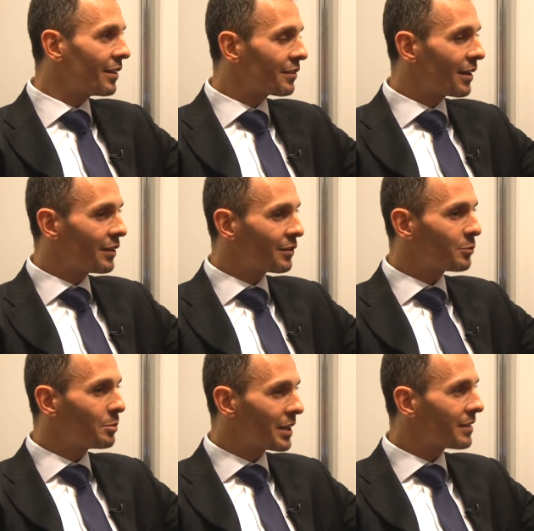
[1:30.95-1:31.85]
is, uh, is
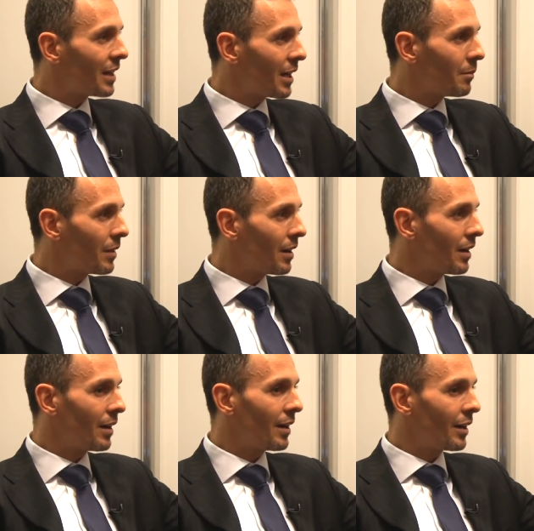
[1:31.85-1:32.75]
to bring them uh,
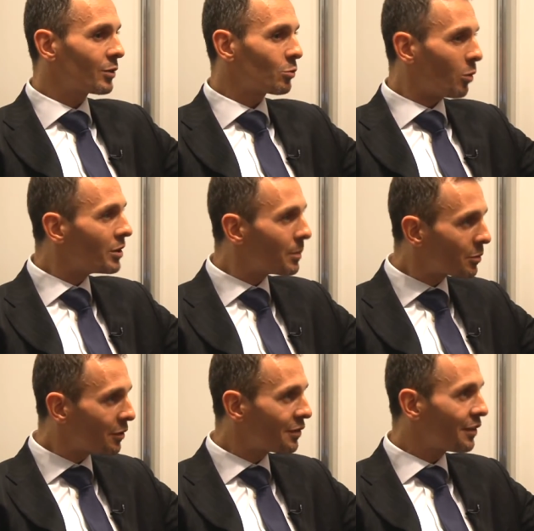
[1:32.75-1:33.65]
uh through all the
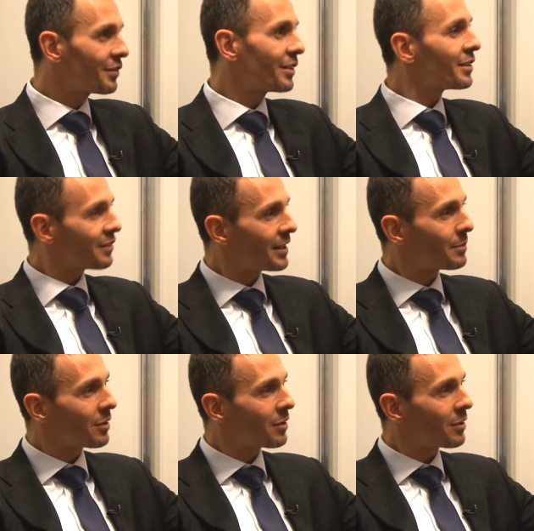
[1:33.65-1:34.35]
process, uh, design right.